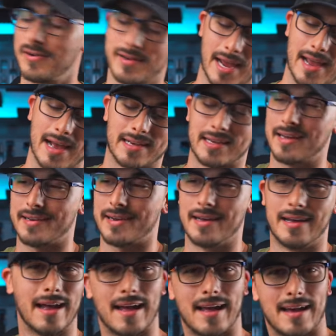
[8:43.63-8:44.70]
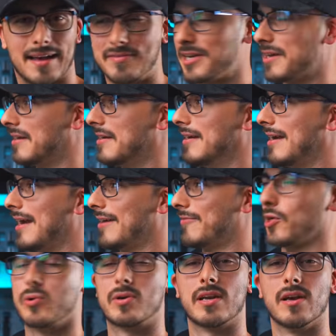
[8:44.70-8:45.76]
Okay, I gotta have a
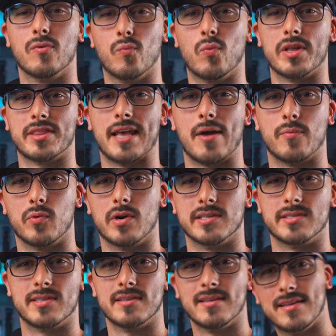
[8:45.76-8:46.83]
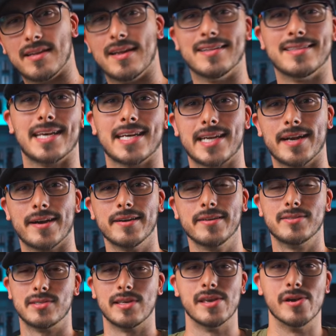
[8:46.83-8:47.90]
look on what that was. Take care,
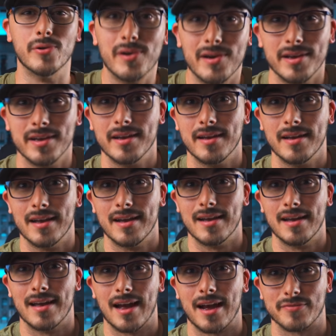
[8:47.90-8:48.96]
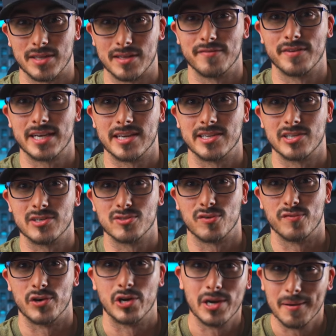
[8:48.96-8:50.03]
see you after the vacation is
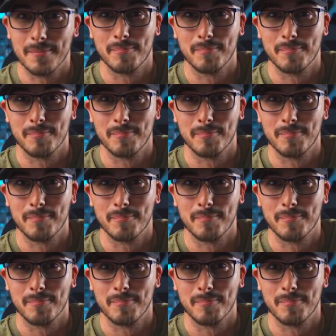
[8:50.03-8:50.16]
over.